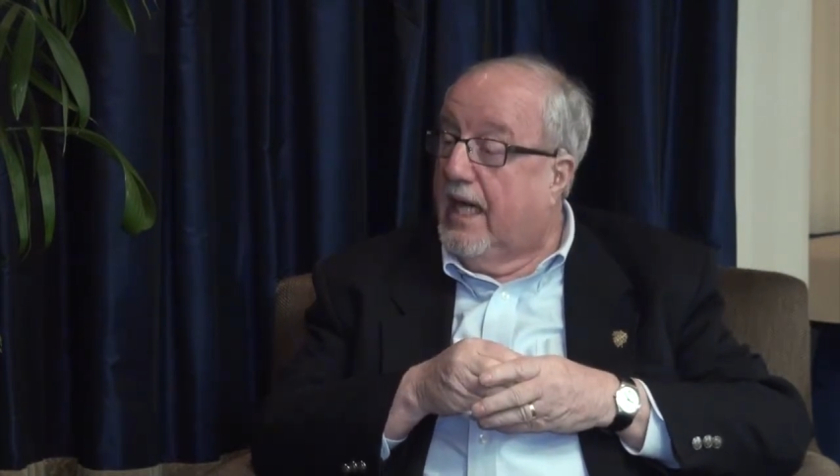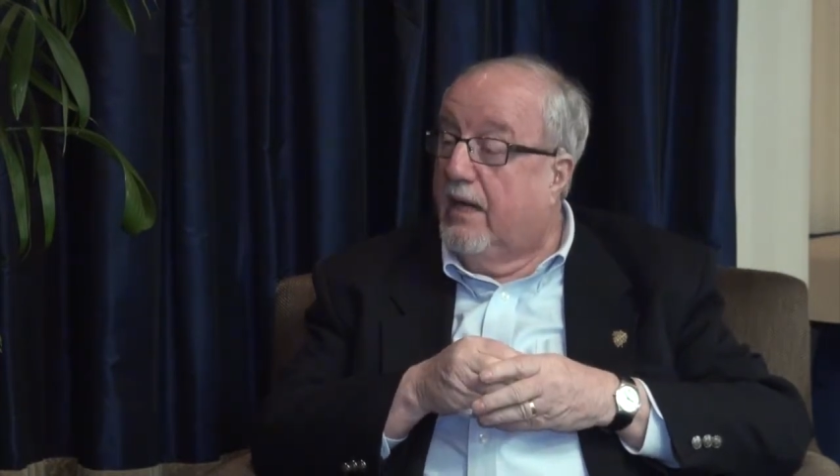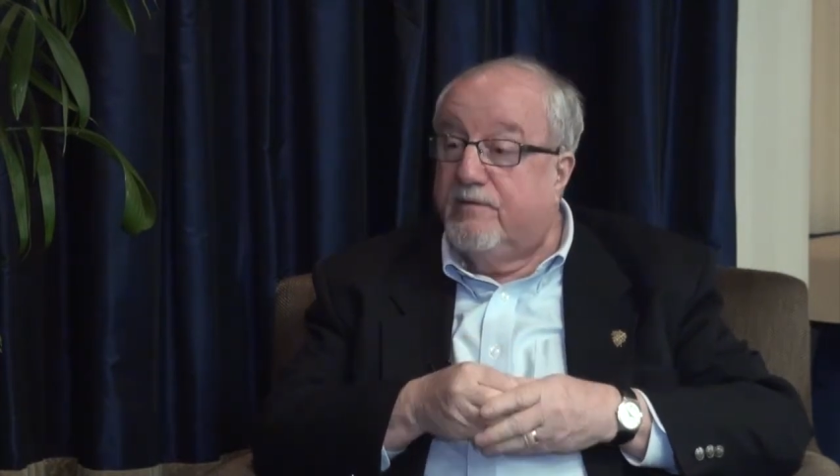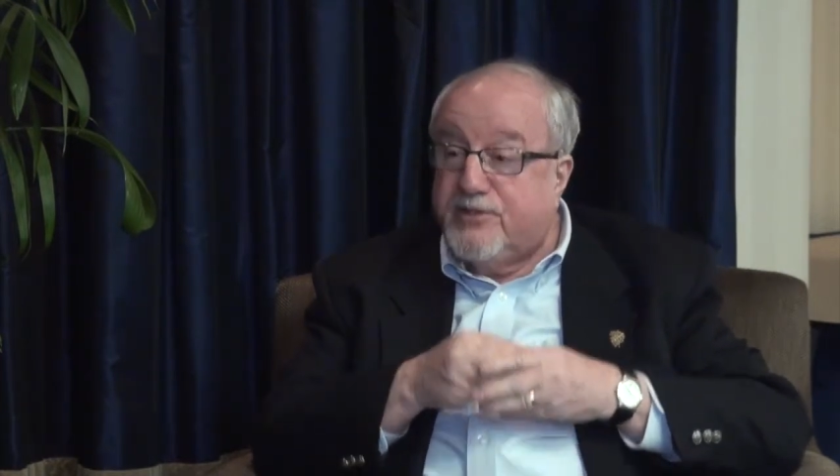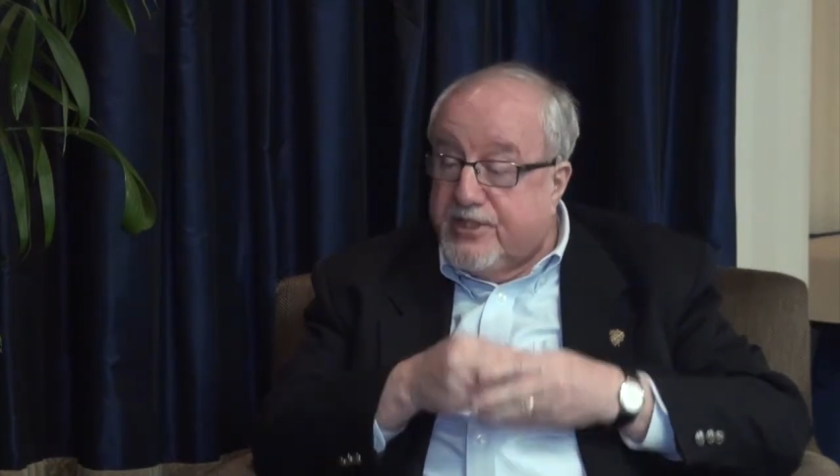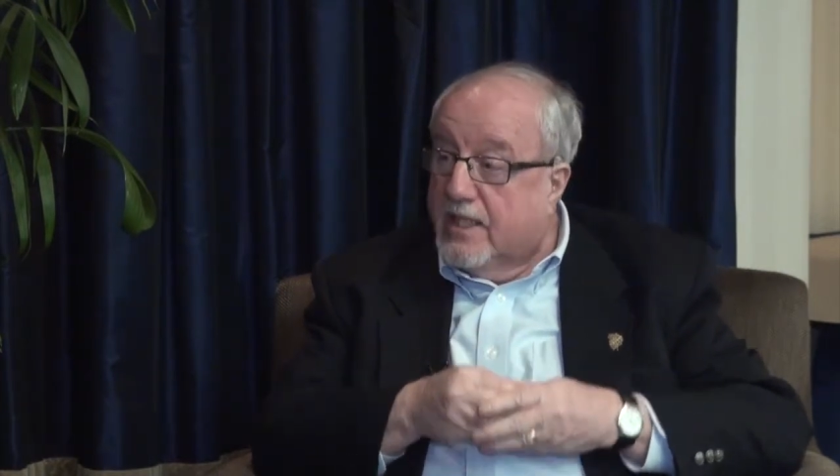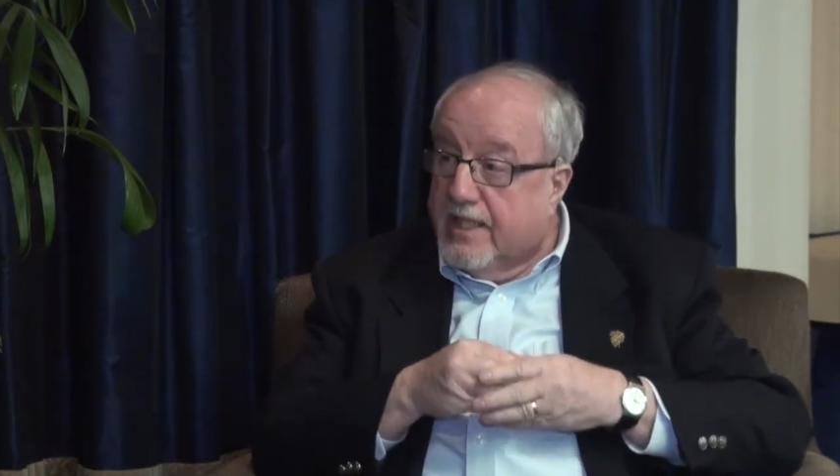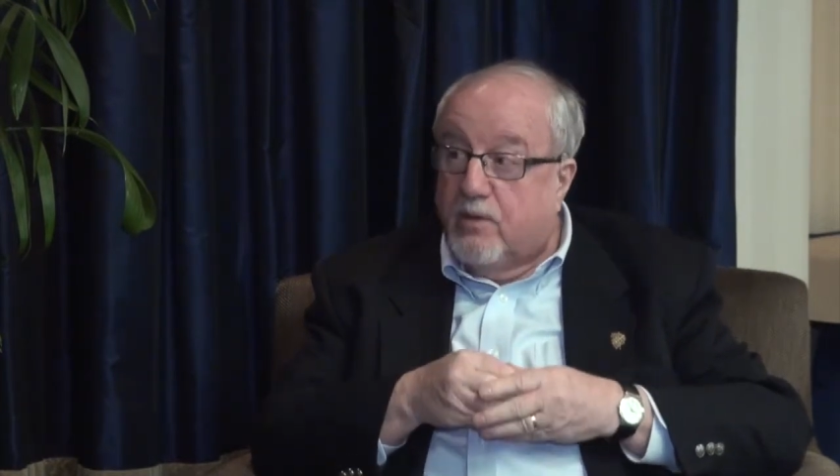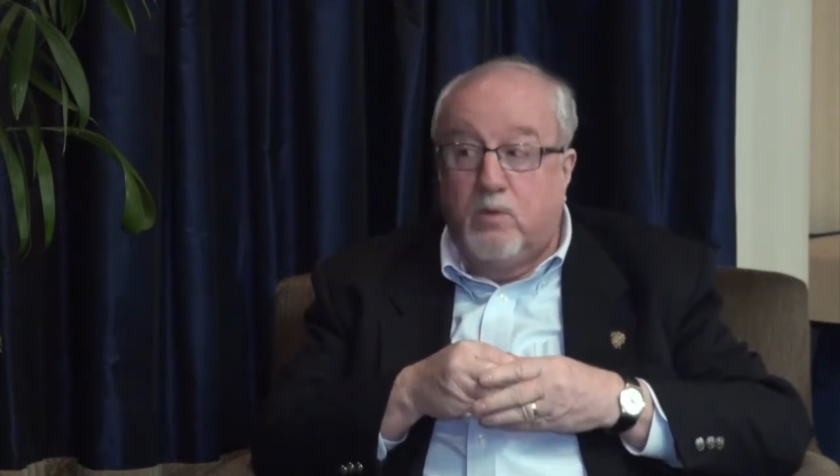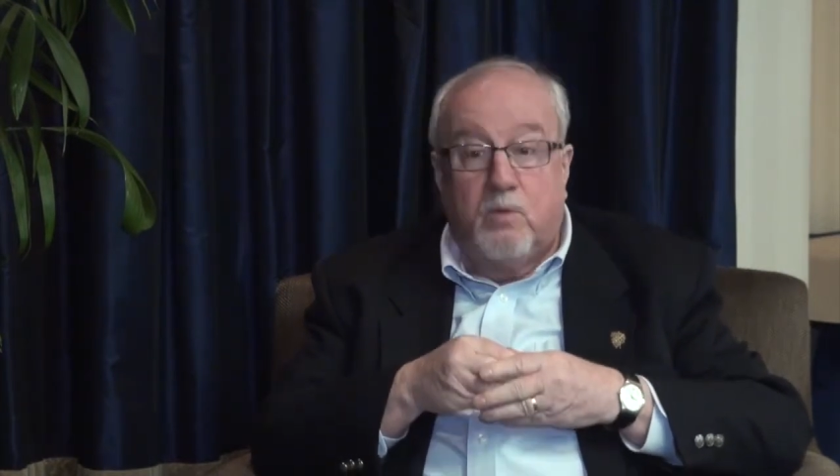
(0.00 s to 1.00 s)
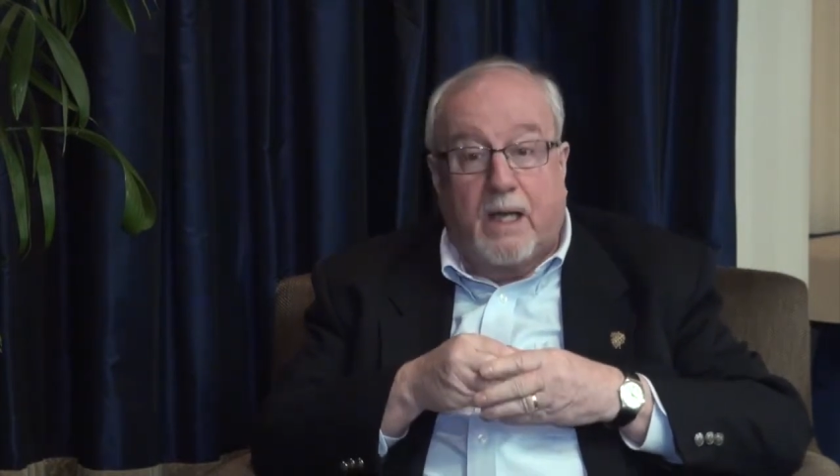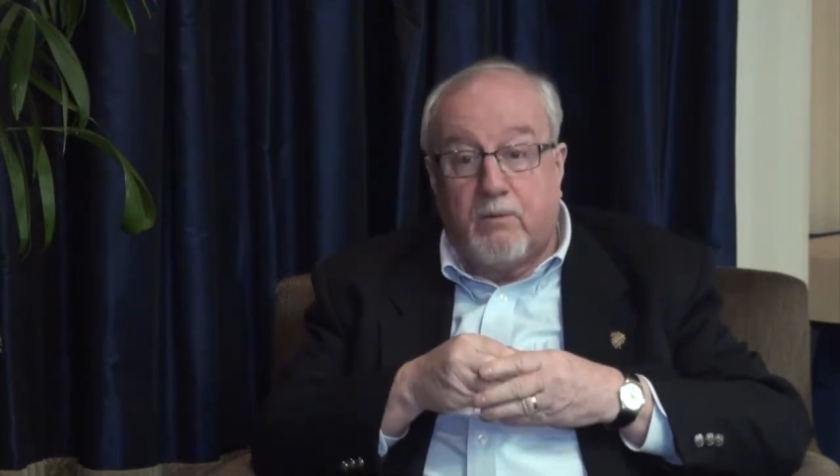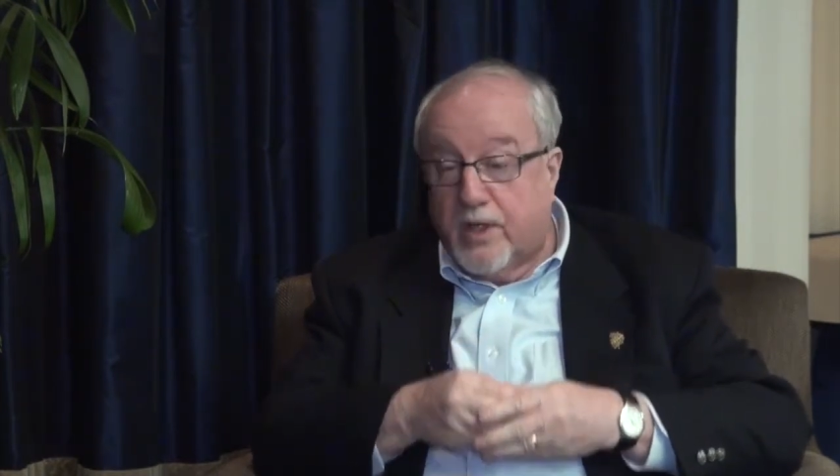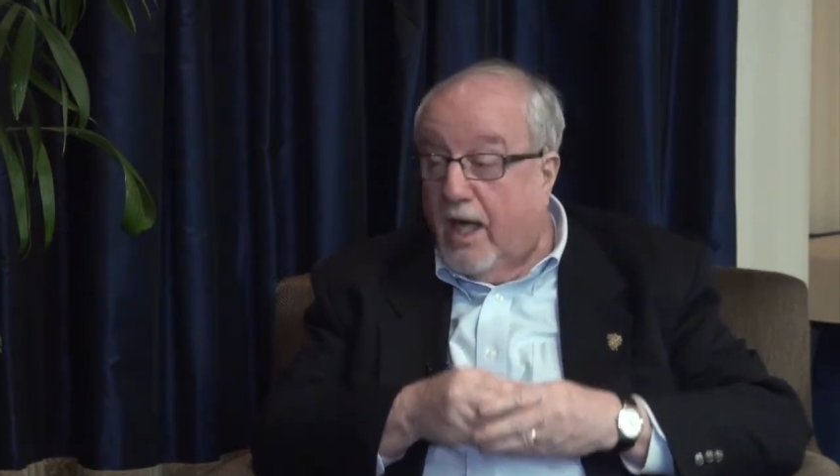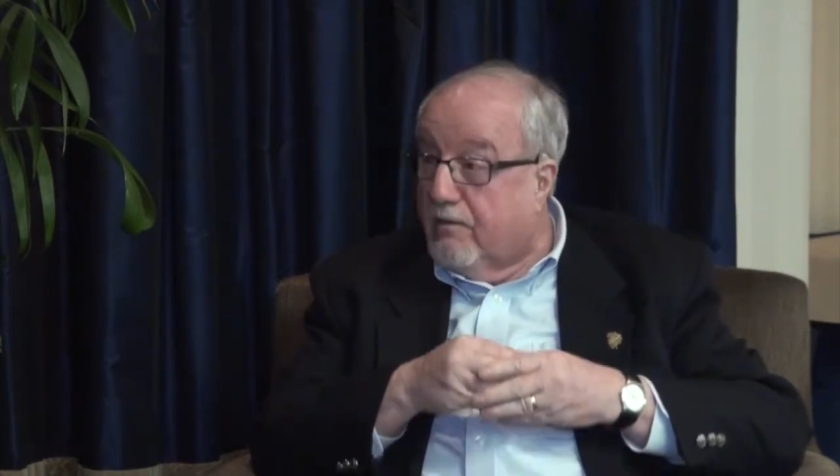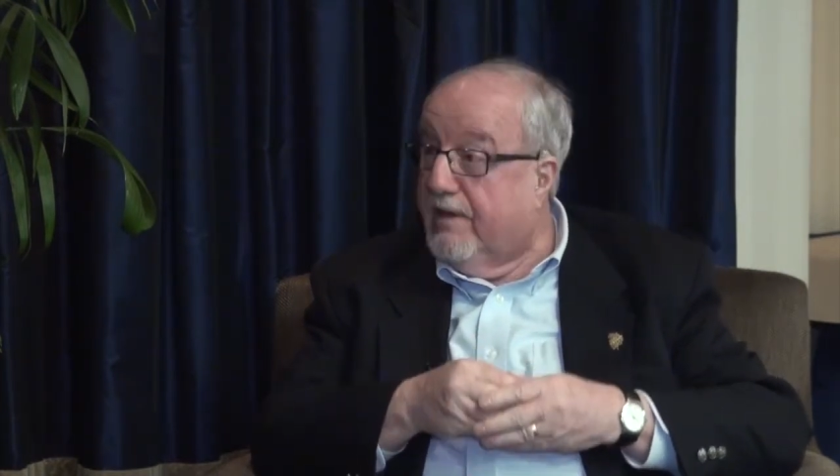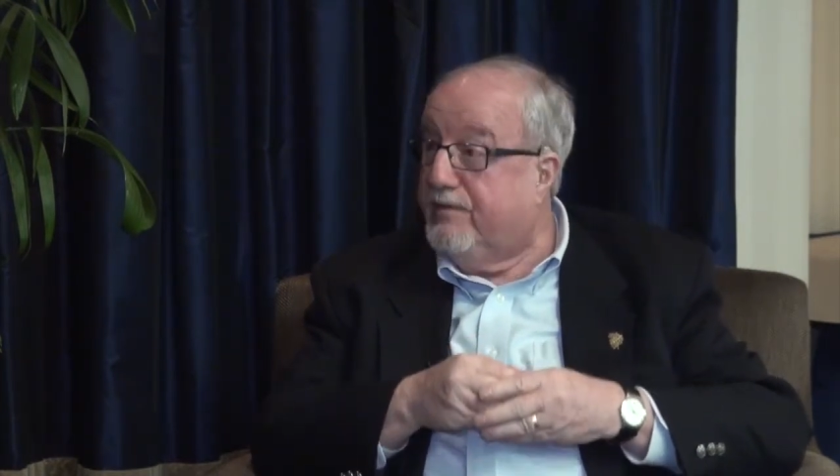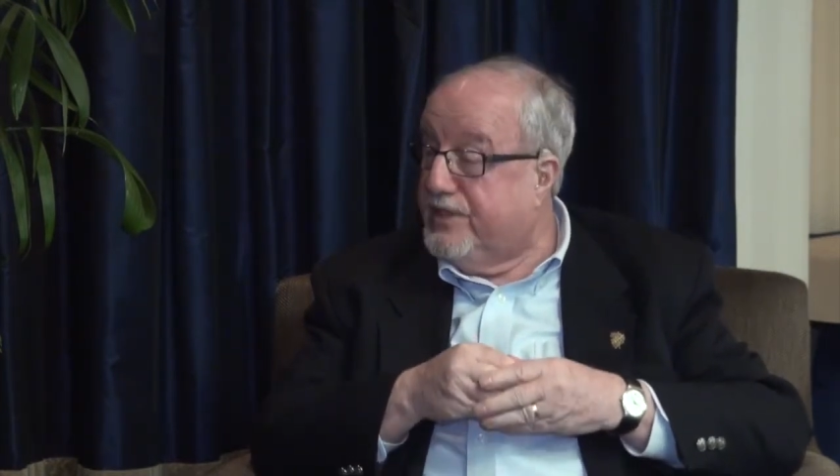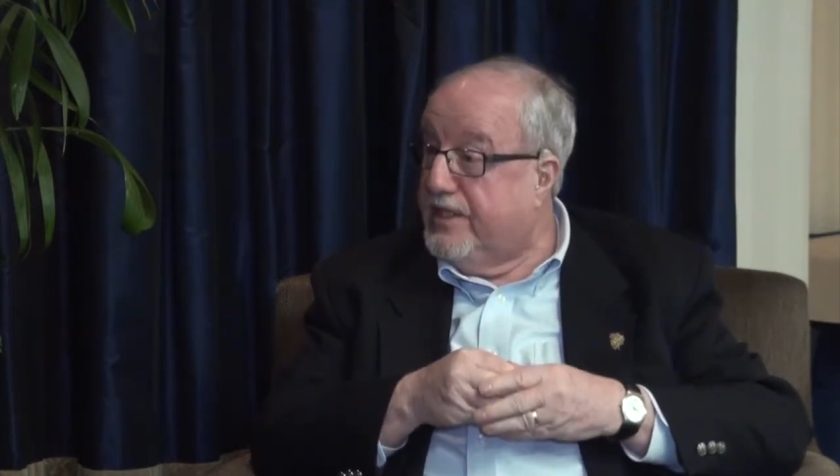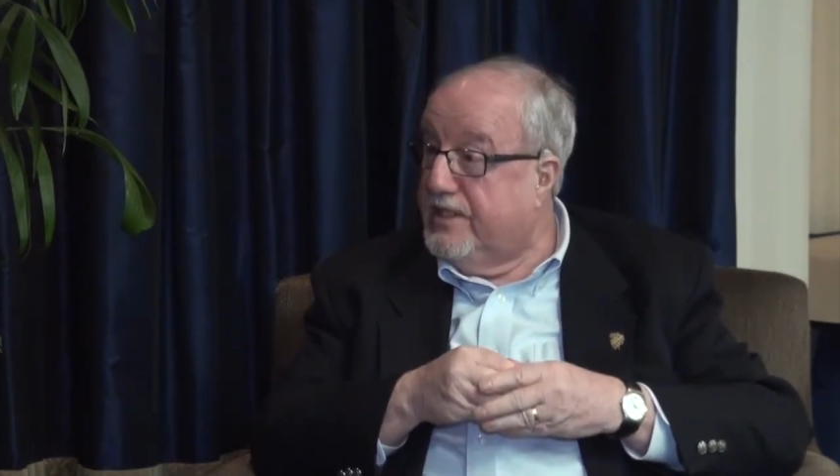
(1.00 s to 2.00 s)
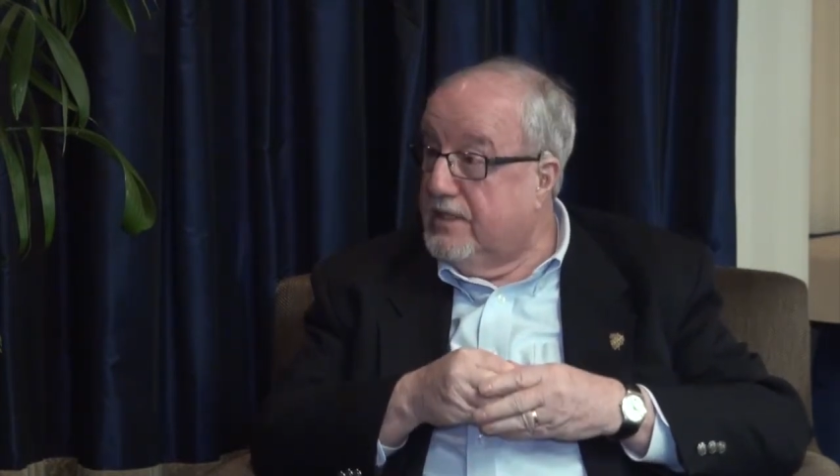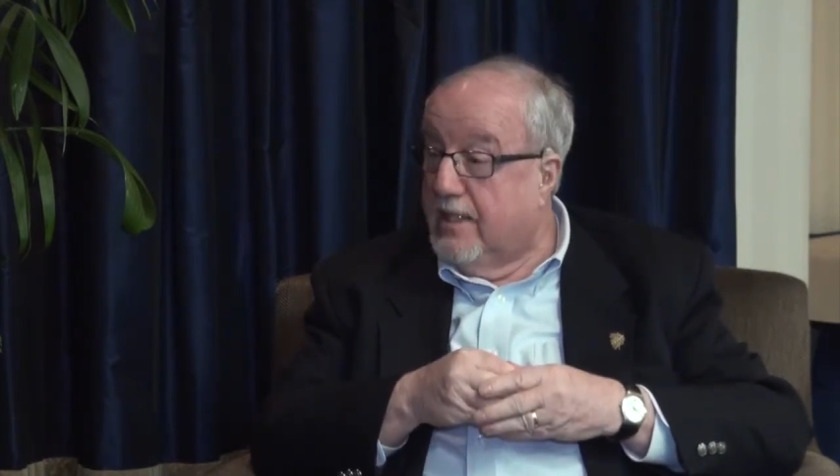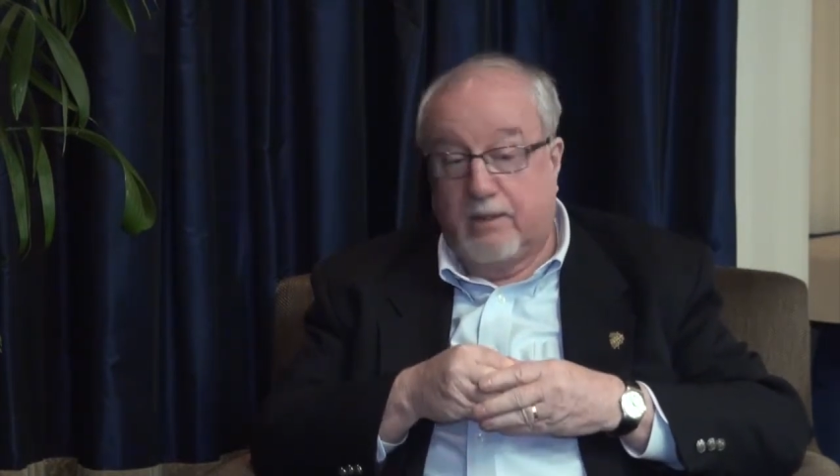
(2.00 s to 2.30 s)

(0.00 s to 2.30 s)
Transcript: out of Chile who were not refugees.